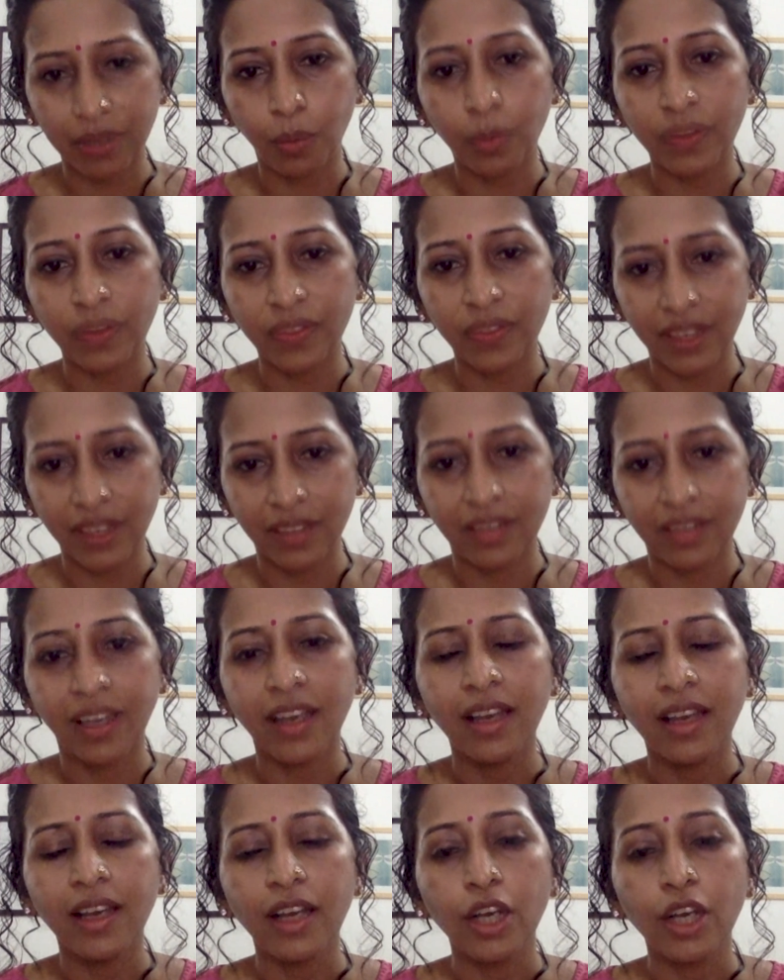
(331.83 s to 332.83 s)
within.
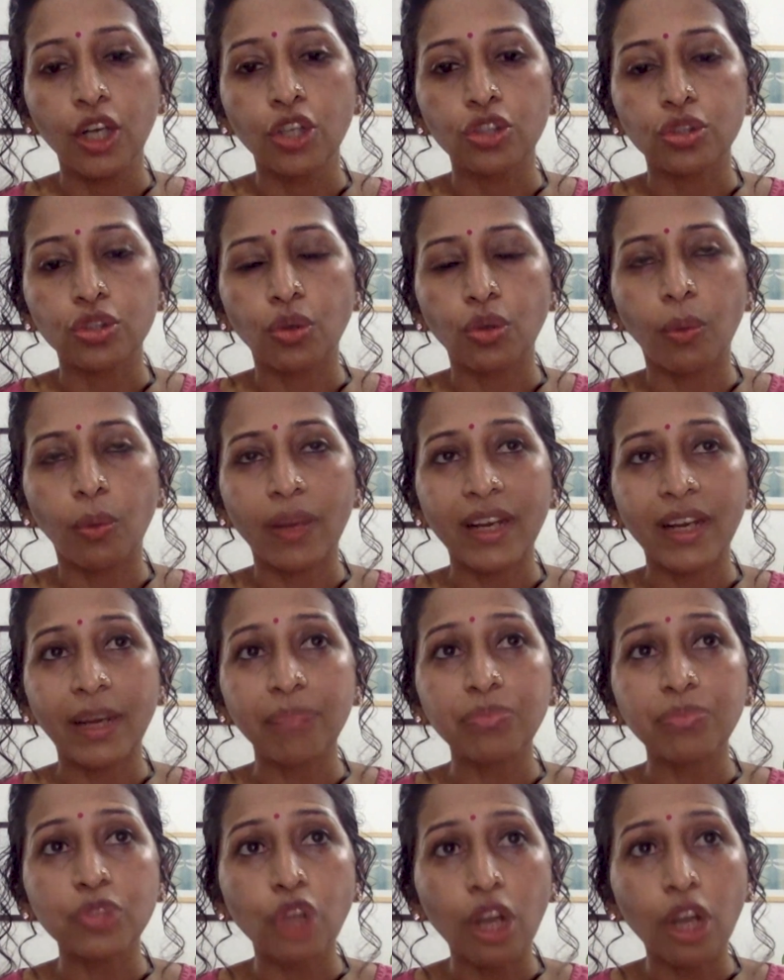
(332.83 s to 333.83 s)
So when
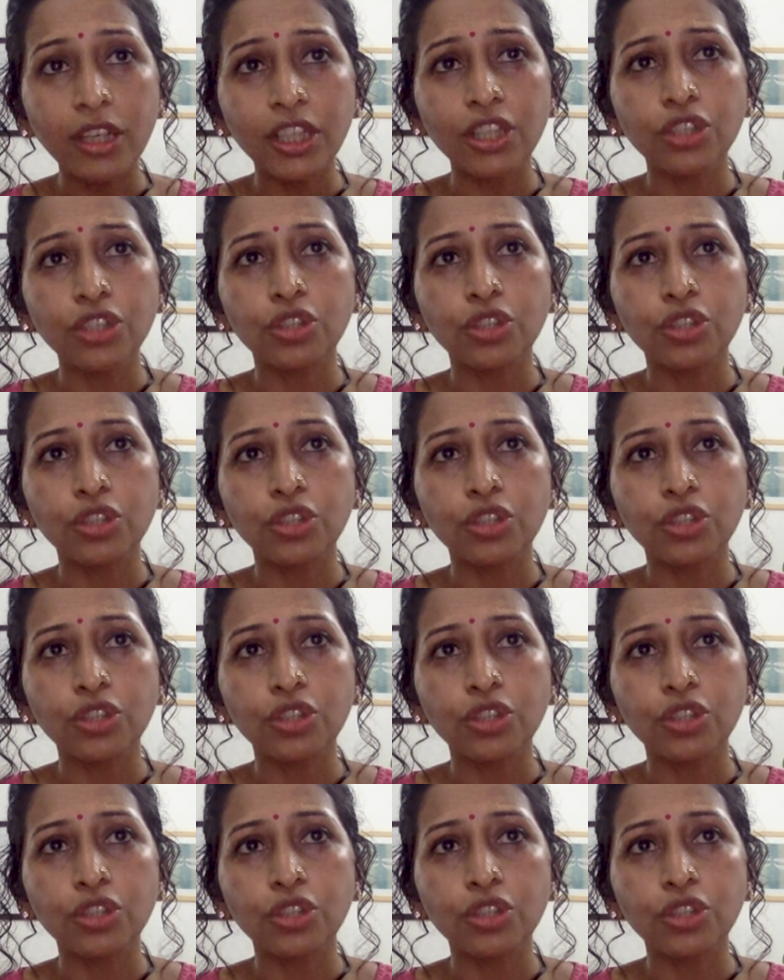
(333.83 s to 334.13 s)
I'm talking